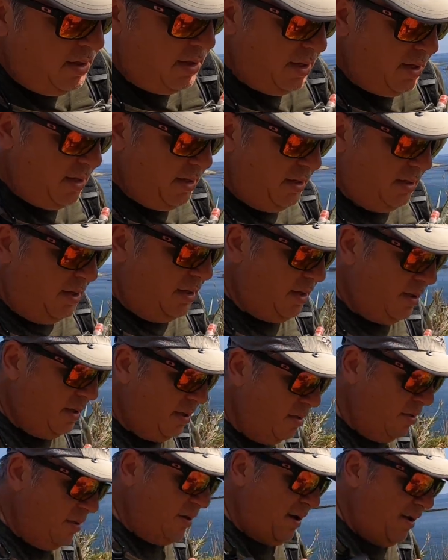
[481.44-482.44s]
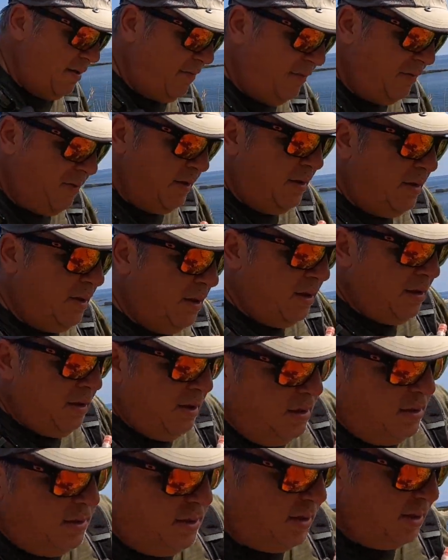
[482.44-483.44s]
And you have
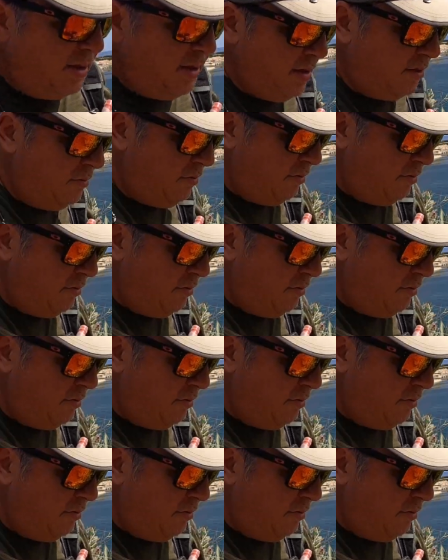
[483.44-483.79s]
drinking